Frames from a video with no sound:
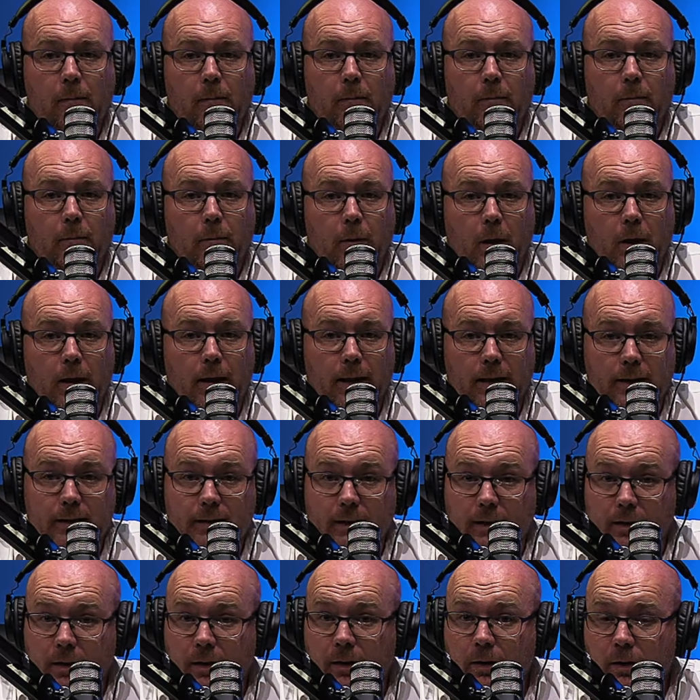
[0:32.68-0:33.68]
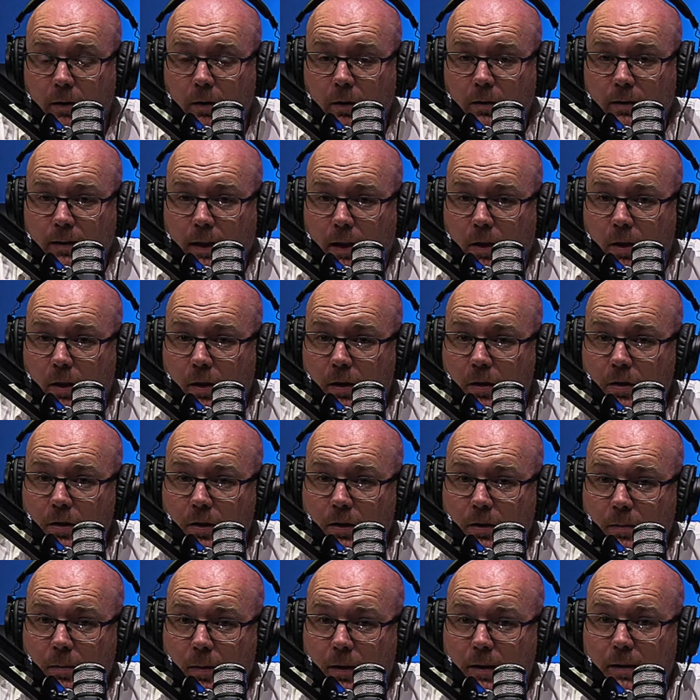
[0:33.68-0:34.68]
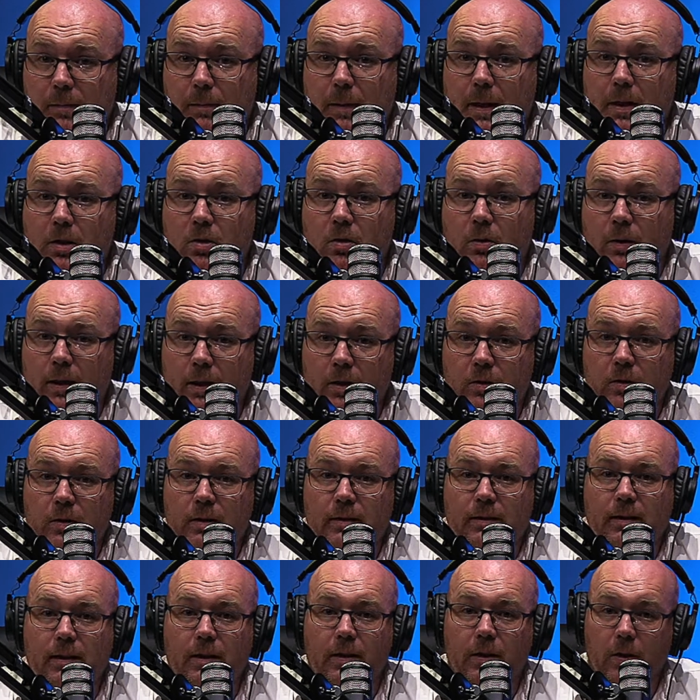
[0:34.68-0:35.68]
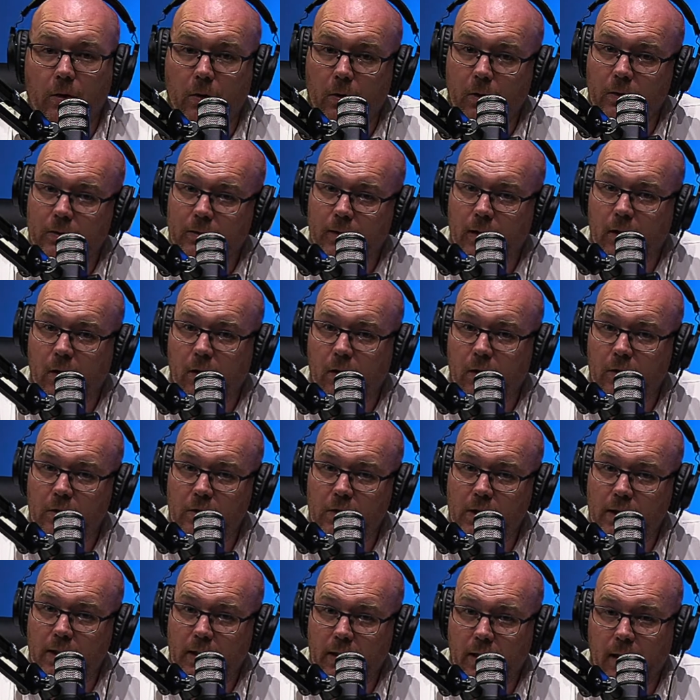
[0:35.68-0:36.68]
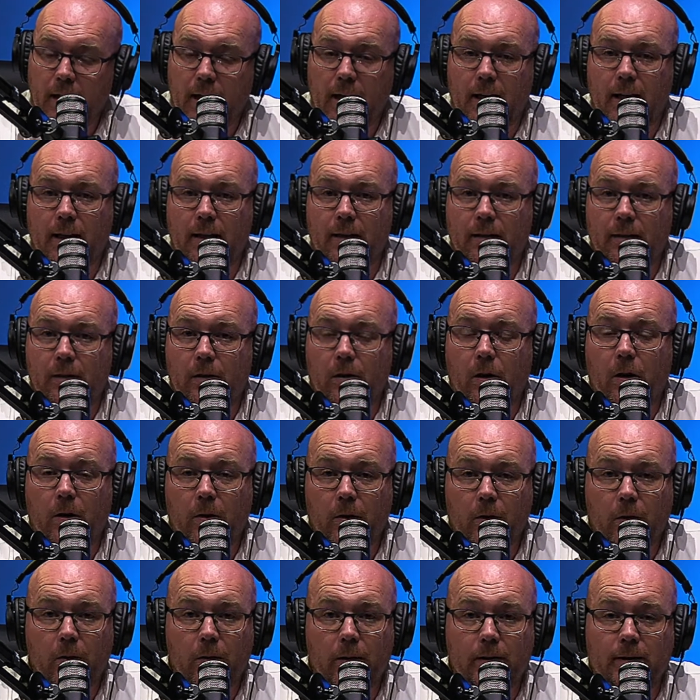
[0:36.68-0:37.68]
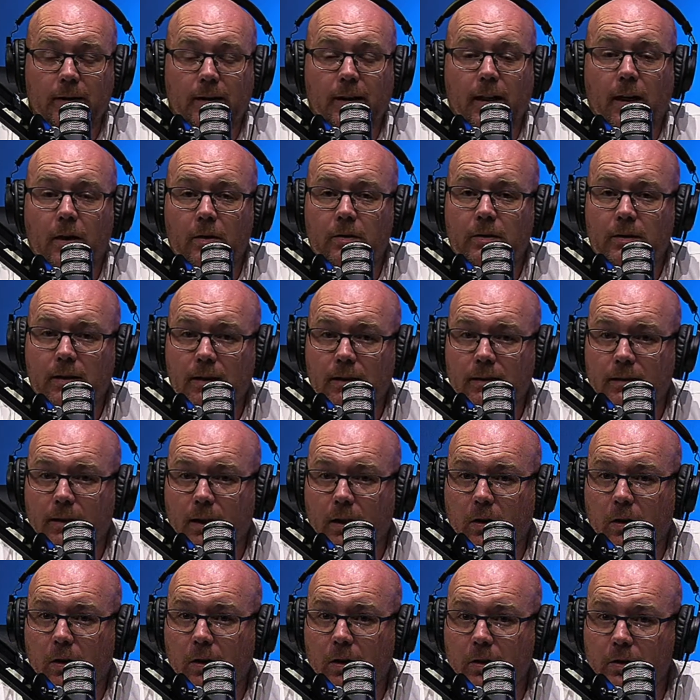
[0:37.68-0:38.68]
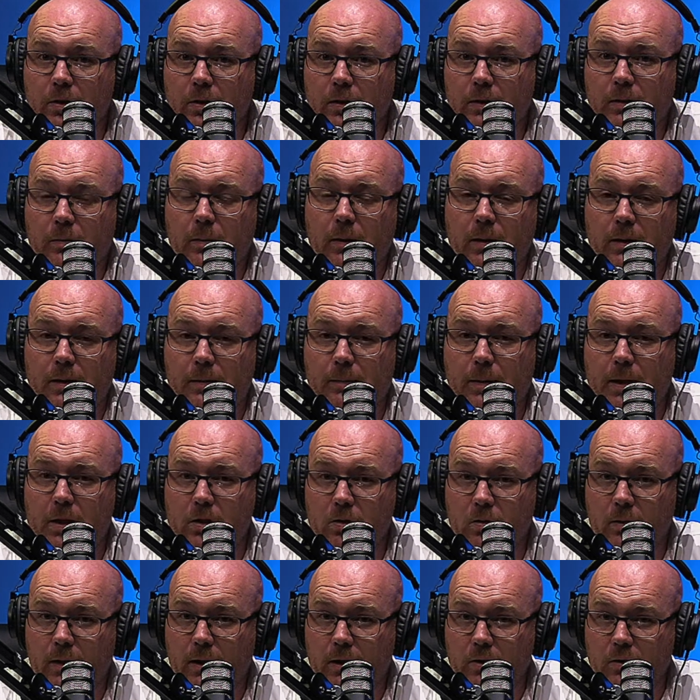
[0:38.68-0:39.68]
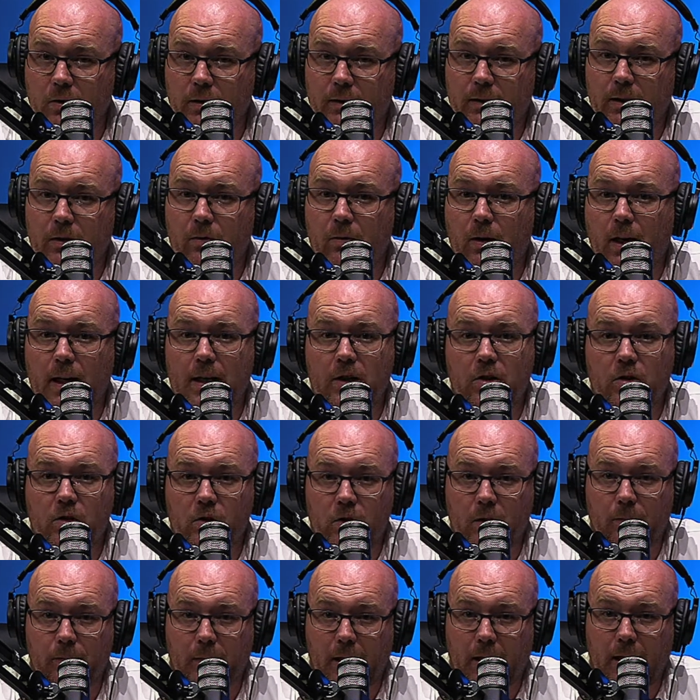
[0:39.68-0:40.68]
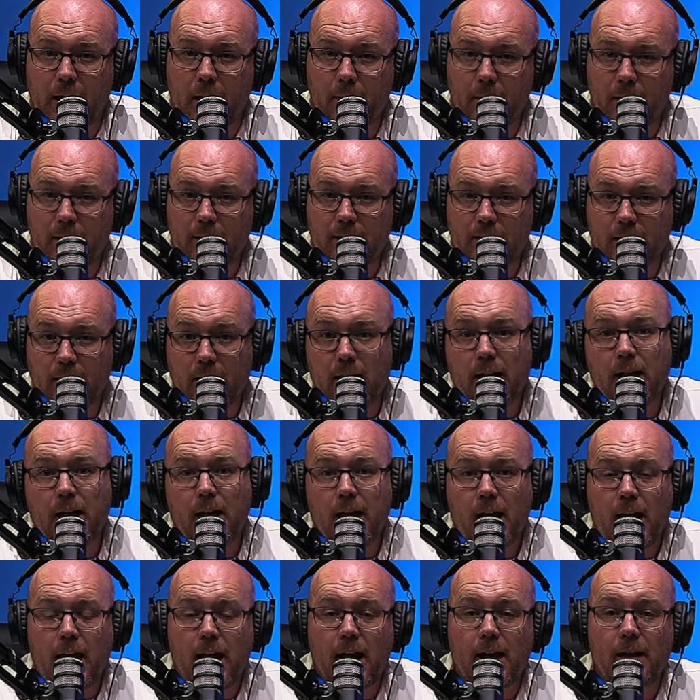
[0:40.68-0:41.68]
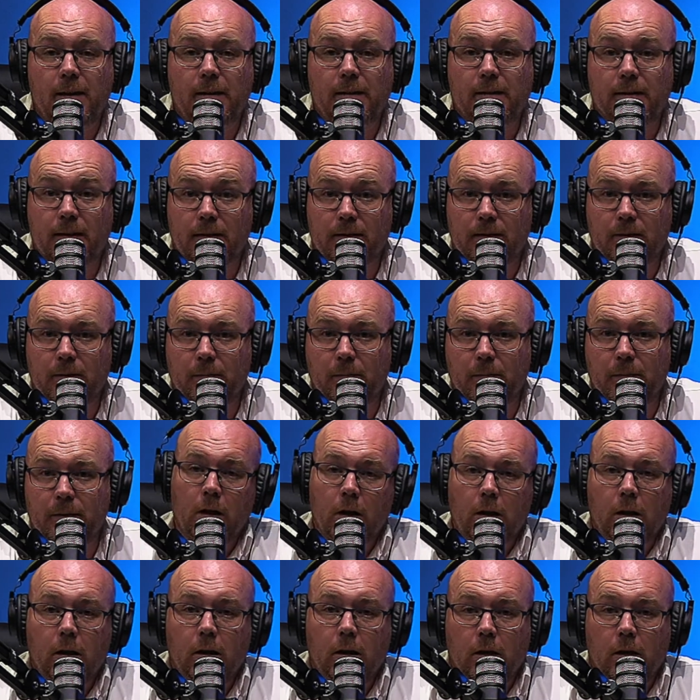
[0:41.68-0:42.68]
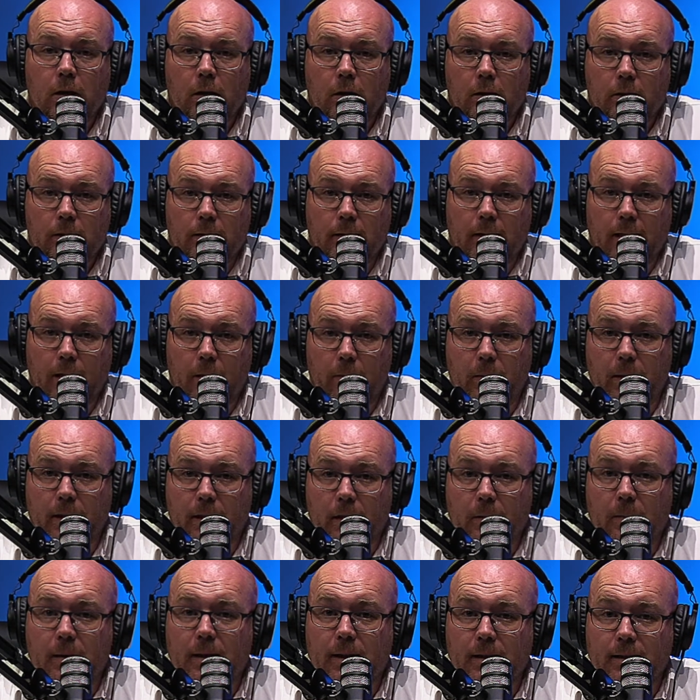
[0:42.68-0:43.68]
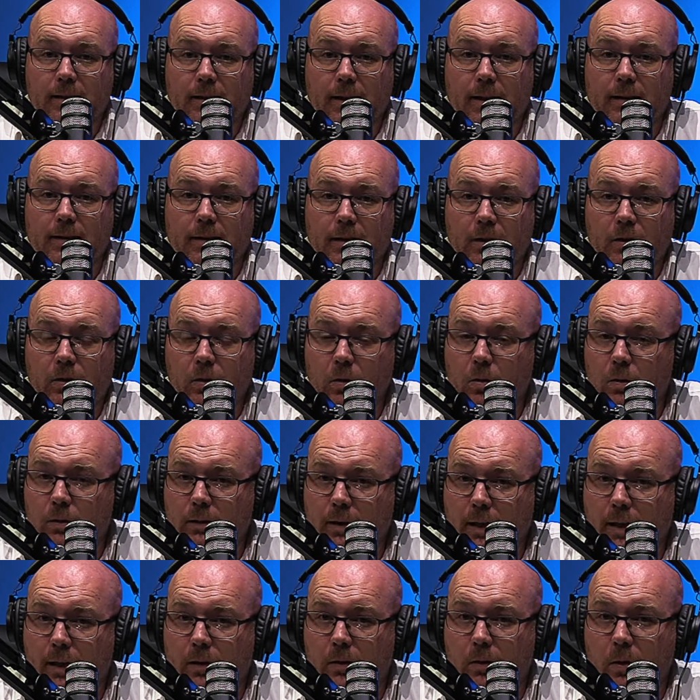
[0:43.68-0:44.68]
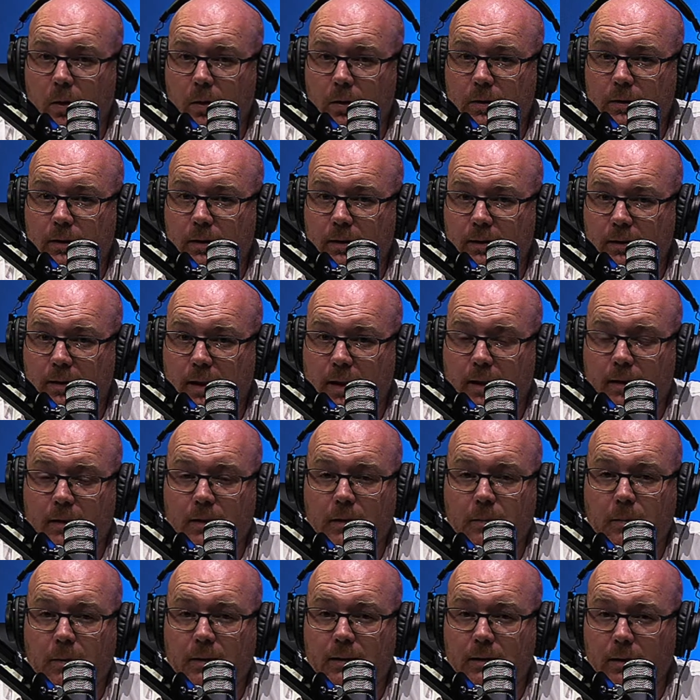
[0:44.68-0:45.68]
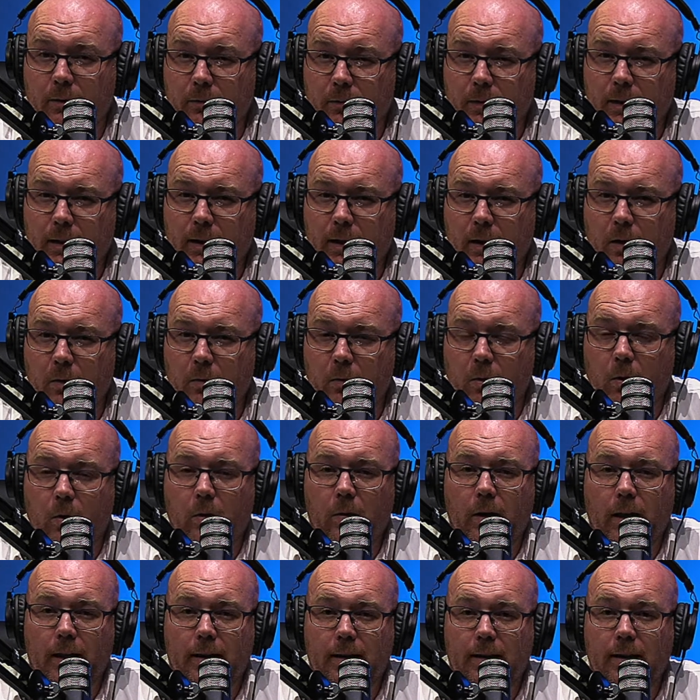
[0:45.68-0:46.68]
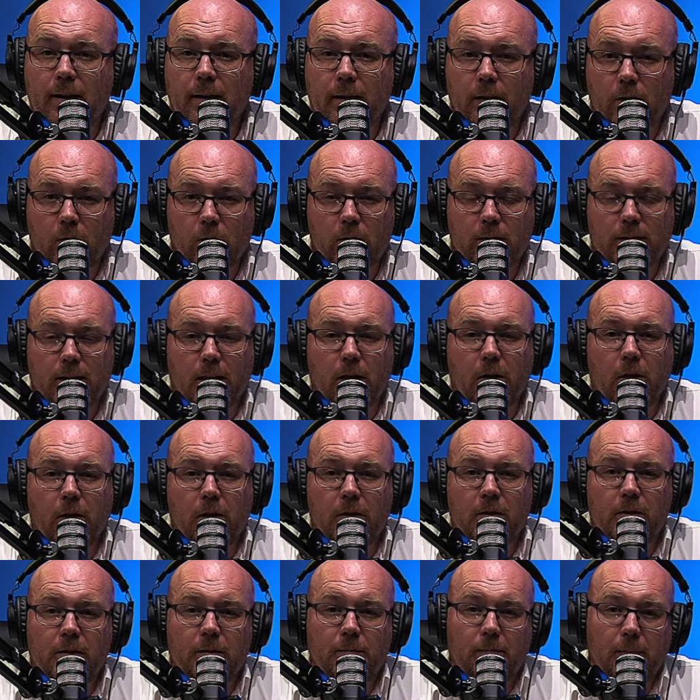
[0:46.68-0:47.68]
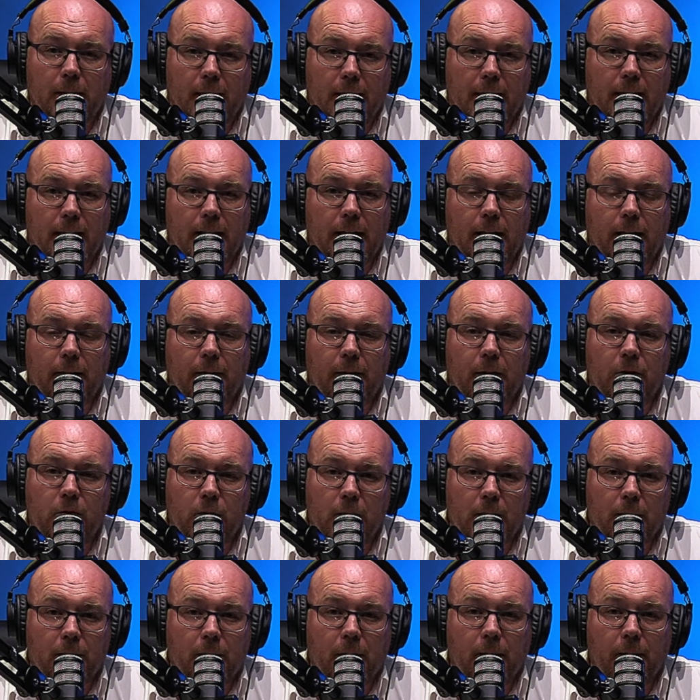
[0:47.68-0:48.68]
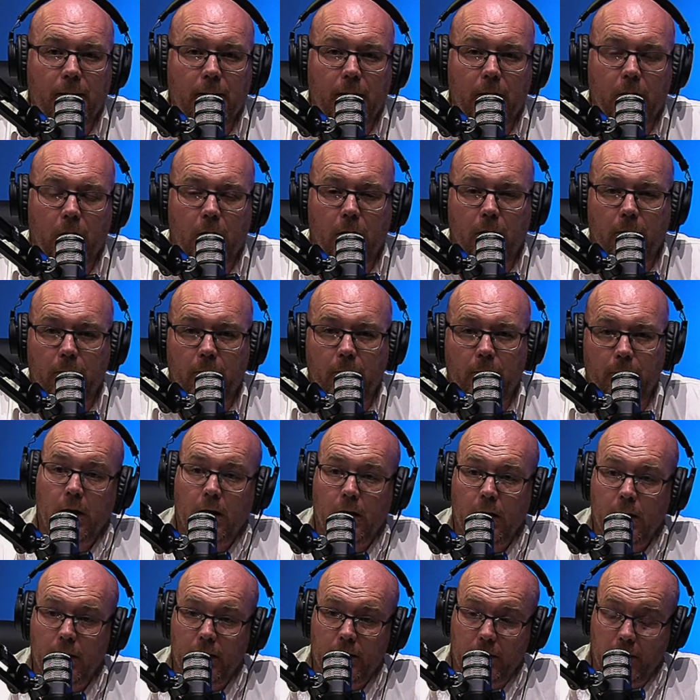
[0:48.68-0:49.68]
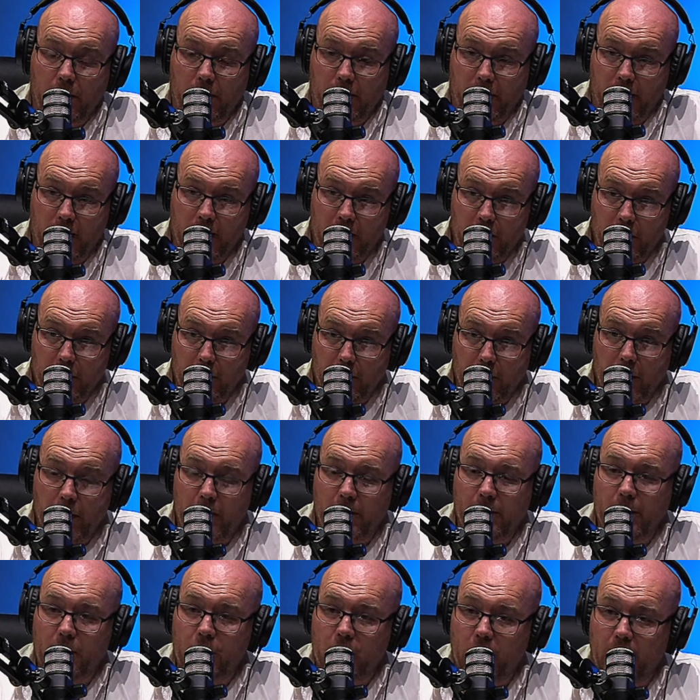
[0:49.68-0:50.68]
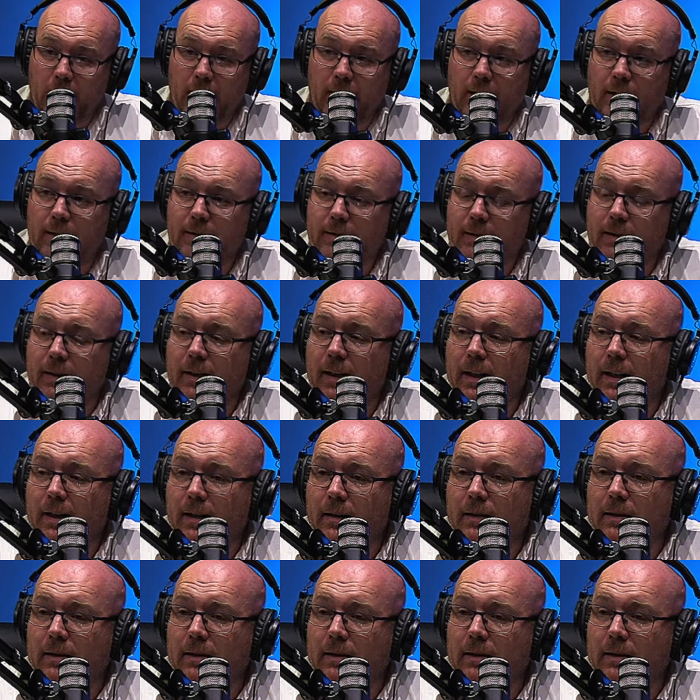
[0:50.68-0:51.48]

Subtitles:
Polly is a clinical psychologist with a special interest in neuropsychology, and Lario is a counseling psychologist with a special interest in relationship dynamics and systems. Today we're going to be discussing dual diagnosis and specifically the role that clinical psychologists play in the treatment thereof. So thank you both for joining us today.